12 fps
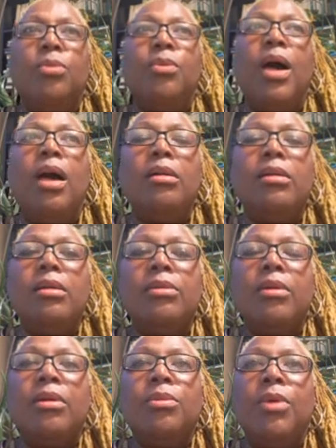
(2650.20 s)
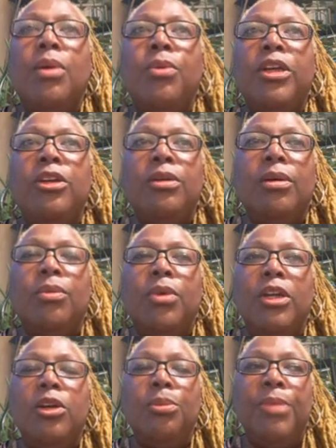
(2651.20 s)
Well, wow. well
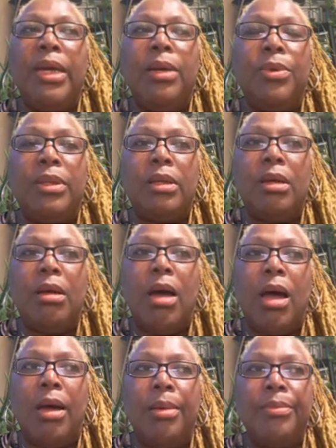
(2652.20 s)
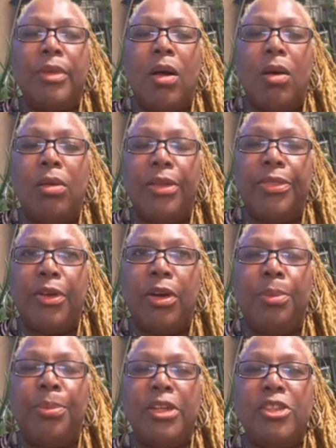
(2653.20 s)
when, you meet with the um, colon
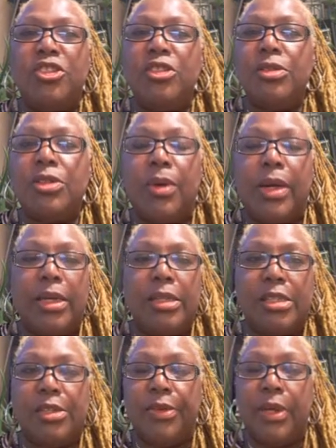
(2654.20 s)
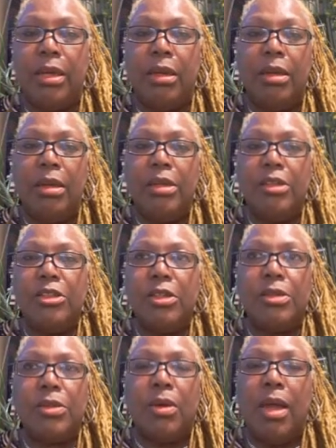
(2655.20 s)
therapist, she'll do a history. She'll
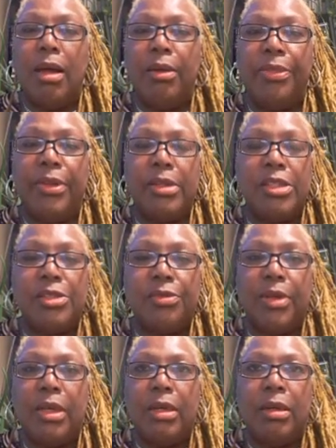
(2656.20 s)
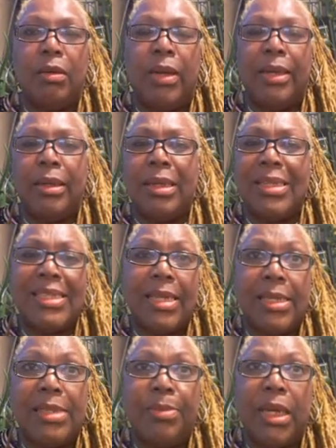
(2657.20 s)
do a health history and, and, an
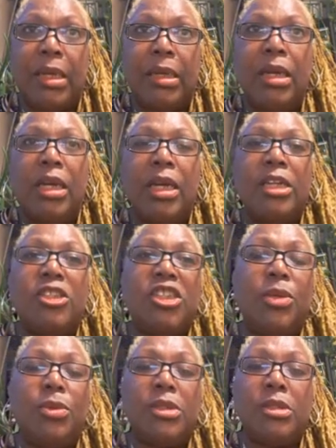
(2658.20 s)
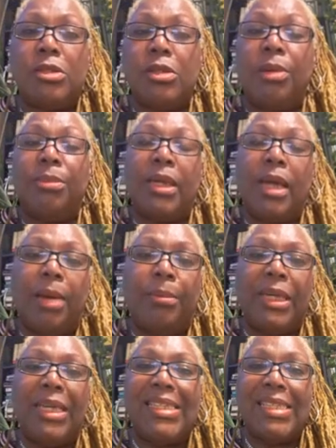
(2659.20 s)
assessment, and she will determine how
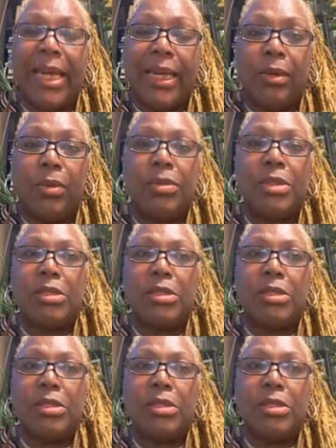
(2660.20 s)
many cycles.